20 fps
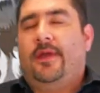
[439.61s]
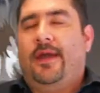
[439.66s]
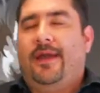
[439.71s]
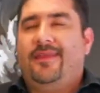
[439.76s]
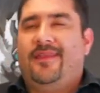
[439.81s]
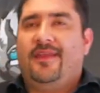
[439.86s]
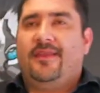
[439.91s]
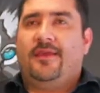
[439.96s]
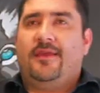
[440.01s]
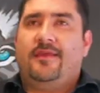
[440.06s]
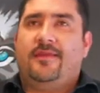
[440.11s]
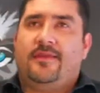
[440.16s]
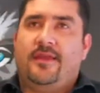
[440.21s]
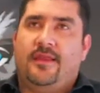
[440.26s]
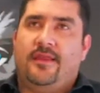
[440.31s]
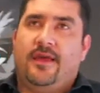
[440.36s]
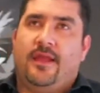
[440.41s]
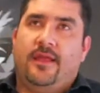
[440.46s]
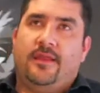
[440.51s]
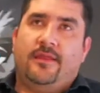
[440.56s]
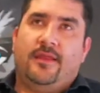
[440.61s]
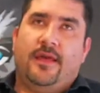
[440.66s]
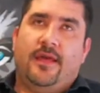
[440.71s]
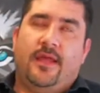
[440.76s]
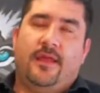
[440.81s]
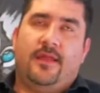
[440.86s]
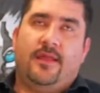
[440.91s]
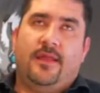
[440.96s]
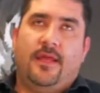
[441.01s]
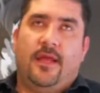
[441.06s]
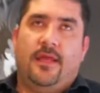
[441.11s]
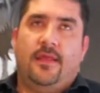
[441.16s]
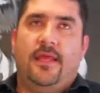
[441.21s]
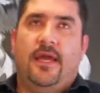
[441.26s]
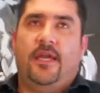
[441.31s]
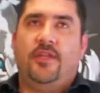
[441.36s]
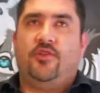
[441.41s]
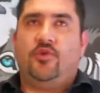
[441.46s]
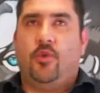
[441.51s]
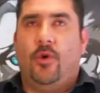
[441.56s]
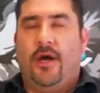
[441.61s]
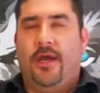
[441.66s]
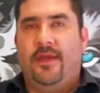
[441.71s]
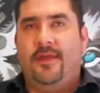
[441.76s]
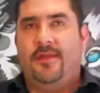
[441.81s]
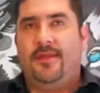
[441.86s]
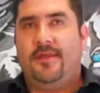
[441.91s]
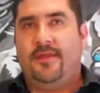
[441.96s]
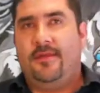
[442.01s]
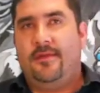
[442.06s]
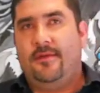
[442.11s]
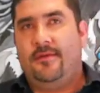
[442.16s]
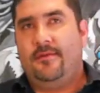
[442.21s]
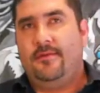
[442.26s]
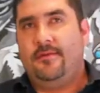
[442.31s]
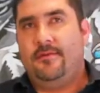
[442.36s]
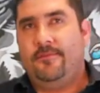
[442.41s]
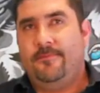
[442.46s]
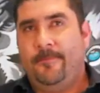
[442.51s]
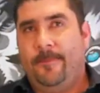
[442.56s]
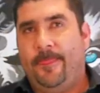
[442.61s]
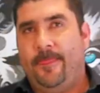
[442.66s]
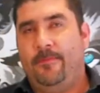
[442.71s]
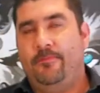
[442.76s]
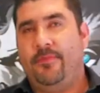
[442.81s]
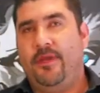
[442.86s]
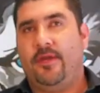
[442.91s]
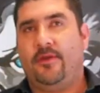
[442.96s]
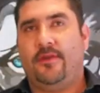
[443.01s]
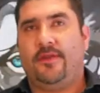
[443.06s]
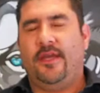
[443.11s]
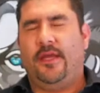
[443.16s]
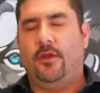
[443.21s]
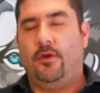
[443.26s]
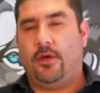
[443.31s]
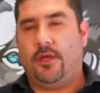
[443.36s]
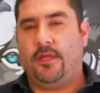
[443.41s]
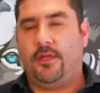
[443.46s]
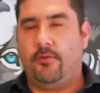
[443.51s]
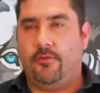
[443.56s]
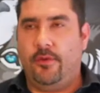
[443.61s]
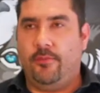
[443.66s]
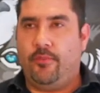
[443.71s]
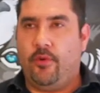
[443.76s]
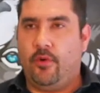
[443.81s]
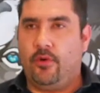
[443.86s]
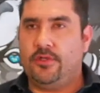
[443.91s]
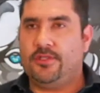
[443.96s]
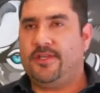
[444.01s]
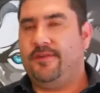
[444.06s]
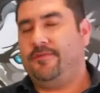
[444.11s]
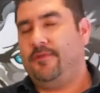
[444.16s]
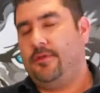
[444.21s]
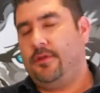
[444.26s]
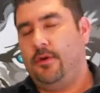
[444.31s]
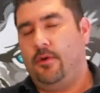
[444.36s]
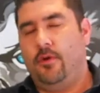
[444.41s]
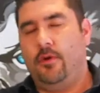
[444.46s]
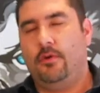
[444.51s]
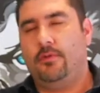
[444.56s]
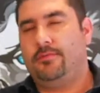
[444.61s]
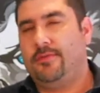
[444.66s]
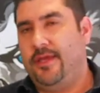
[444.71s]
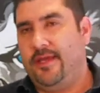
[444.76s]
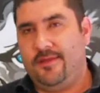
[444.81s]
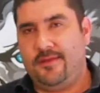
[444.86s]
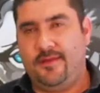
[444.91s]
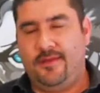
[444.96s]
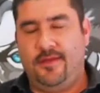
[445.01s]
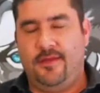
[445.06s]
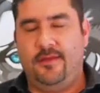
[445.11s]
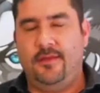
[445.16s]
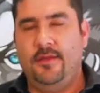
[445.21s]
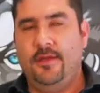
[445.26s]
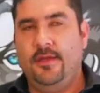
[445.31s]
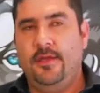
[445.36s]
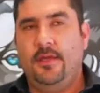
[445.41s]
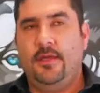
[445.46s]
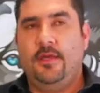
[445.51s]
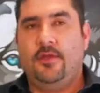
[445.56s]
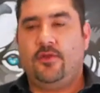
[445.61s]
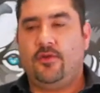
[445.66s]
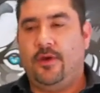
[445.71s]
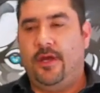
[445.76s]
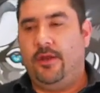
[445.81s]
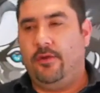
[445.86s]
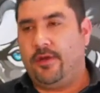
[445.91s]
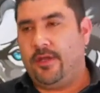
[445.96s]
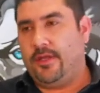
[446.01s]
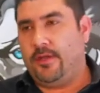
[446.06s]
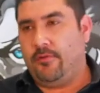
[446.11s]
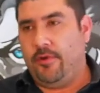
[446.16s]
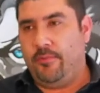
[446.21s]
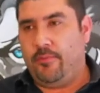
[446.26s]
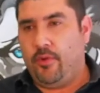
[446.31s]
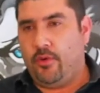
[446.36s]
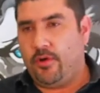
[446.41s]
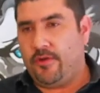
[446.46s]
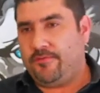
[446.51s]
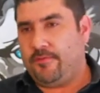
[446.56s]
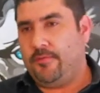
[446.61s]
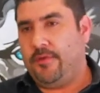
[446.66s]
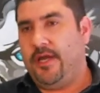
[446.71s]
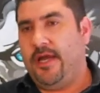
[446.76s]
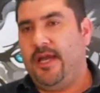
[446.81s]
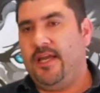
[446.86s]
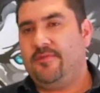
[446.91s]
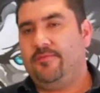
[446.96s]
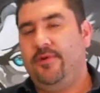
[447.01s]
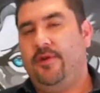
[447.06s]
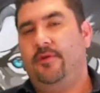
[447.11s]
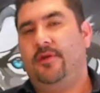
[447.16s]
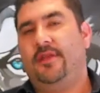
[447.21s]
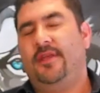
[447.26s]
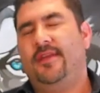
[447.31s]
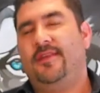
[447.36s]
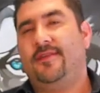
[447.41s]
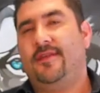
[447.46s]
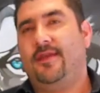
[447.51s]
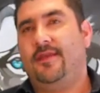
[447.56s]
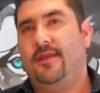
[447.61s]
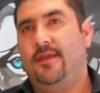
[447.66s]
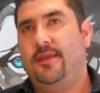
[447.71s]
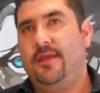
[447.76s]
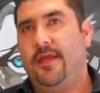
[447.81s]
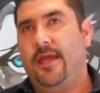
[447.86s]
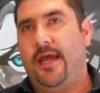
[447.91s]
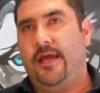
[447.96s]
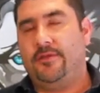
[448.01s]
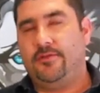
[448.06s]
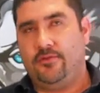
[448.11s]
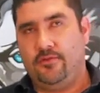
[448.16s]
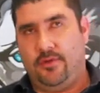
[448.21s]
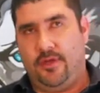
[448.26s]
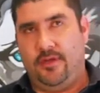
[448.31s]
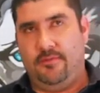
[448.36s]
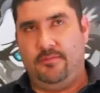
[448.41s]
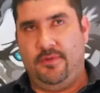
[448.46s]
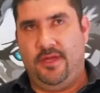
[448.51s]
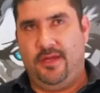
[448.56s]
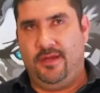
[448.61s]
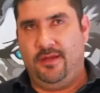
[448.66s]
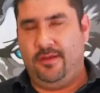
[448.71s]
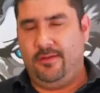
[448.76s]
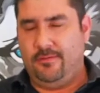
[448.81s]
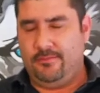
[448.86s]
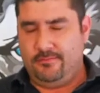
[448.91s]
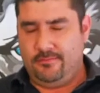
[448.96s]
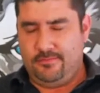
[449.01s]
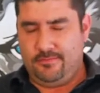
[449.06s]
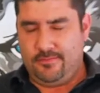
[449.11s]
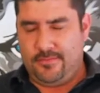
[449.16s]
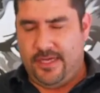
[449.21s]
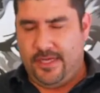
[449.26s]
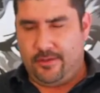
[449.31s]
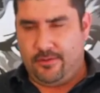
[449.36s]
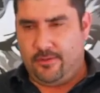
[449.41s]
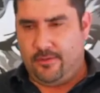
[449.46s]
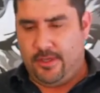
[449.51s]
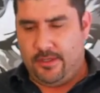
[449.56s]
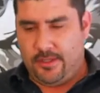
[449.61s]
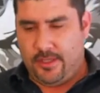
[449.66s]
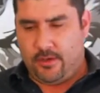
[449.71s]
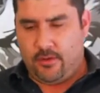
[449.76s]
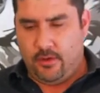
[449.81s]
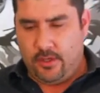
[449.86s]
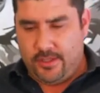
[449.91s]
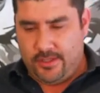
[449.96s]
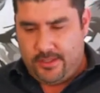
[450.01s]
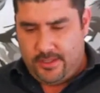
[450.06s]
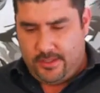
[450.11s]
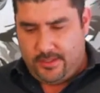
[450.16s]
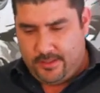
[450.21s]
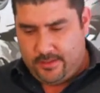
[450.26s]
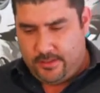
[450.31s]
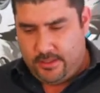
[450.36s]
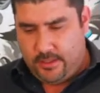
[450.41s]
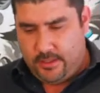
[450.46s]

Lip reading: I think they said that I died twice, because I look at the reports after the whole incident. So I look at the reports from the hospital and they said that they had to give me, I don't know how they call it, the